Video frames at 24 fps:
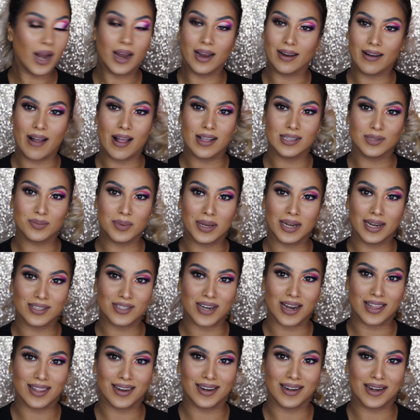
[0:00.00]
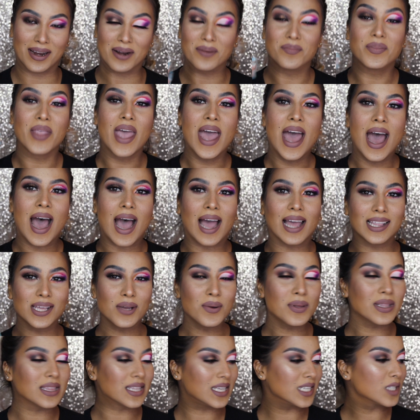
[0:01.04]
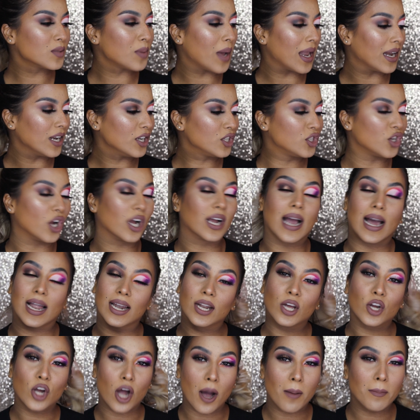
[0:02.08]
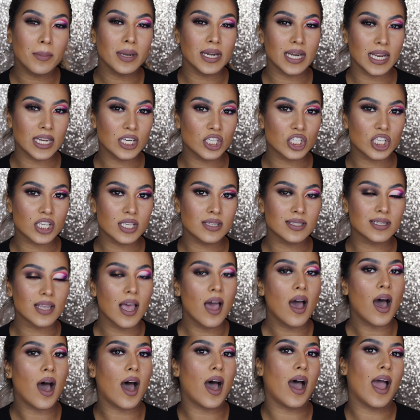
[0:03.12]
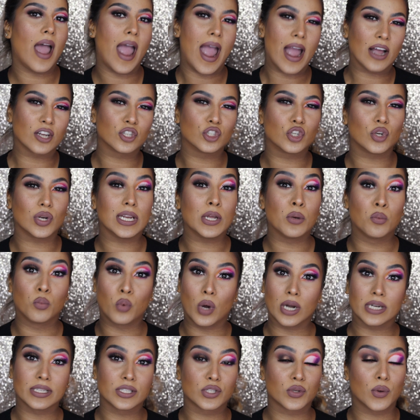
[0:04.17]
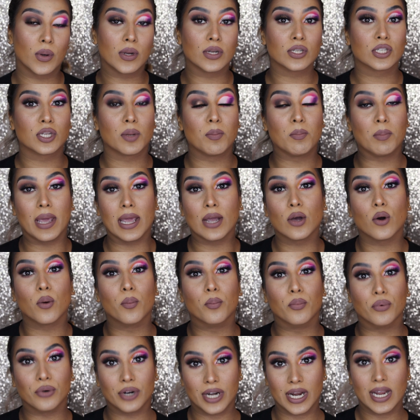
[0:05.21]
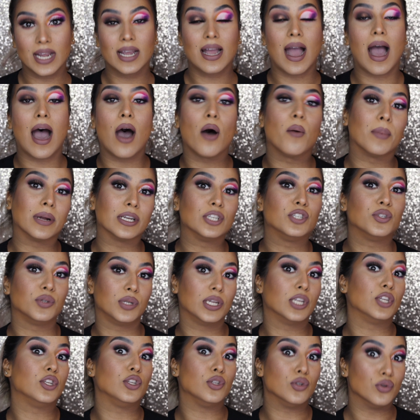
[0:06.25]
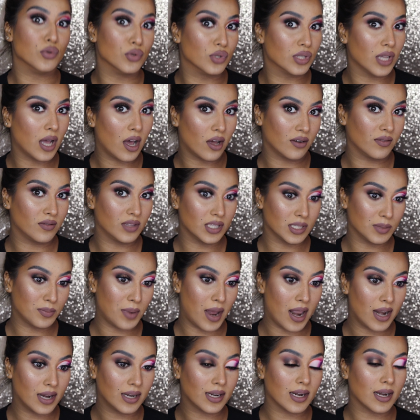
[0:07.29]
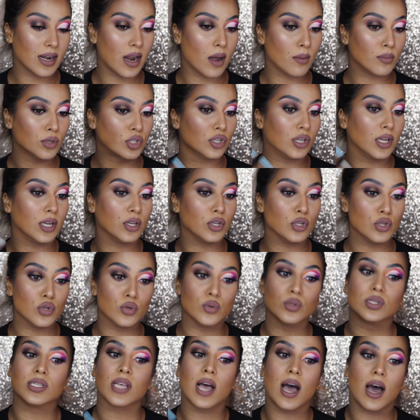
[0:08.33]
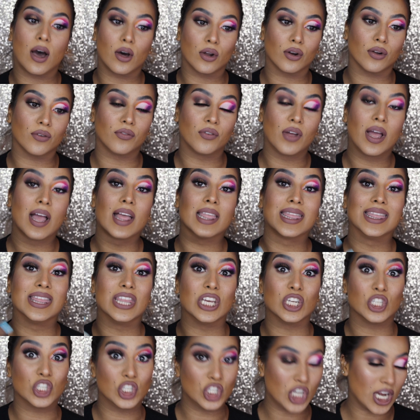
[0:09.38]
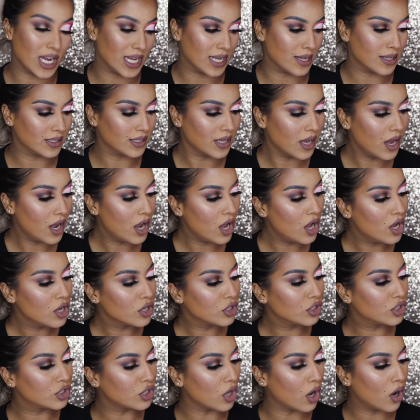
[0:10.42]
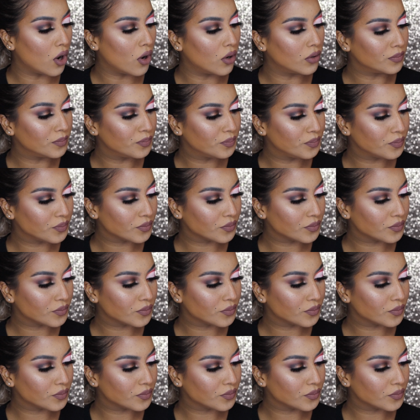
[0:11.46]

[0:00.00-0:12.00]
I can't speak, let's try that again. I think with this palette, your color combinations are actually what is going to make or break how much you get use out of this palette and how much you get use out of the shades. So